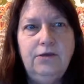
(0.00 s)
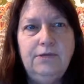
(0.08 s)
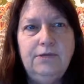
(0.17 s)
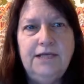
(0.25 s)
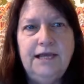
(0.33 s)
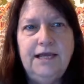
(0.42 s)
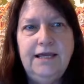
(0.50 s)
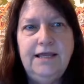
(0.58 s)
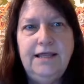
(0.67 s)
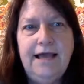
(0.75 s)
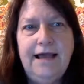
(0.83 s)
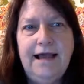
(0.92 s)
you'll be
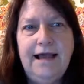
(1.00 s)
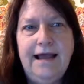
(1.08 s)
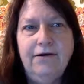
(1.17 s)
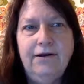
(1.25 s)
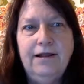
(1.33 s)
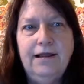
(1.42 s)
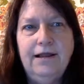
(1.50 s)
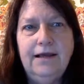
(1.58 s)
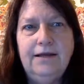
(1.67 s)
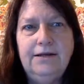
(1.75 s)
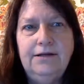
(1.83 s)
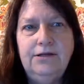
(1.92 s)
taking that out
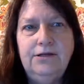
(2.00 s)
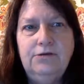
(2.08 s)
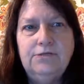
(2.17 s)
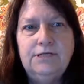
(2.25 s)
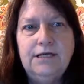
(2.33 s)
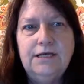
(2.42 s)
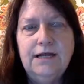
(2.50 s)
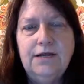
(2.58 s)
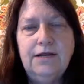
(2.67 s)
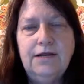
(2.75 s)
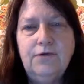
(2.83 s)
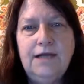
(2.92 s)
and using an
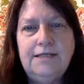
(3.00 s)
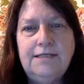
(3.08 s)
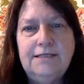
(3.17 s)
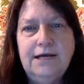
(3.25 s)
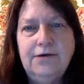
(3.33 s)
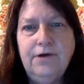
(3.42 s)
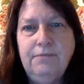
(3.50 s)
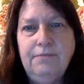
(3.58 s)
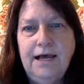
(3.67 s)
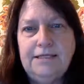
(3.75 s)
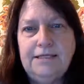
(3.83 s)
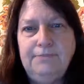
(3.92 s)
unwind segue
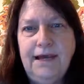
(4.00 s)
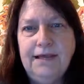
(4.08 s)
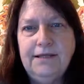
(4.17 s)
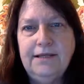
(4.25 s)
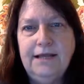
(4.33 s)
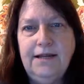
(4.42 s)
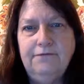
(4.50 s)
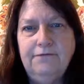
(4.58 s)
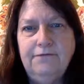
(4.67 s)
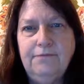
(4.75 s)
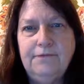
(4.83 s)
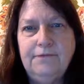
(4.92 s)
to pass back the
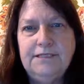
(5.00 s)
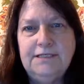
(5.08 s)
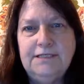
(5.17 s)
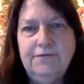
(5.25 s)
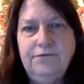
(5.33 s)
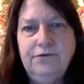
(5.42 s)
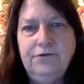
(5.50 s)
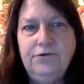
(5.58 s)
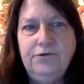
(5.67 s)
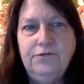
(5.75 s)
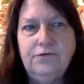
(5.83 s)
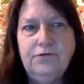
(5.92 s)
data from the second view
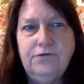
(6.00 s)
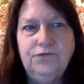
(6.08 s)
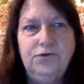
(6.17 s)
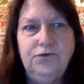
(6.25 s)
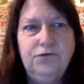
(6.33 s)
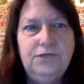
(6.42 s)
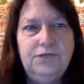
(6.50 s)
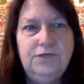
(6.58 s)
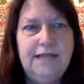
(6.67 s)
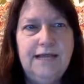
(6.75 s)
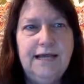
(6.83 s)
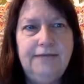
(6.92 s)
to the first view
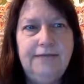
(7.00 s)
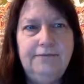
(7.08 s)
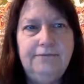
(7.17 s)
instead.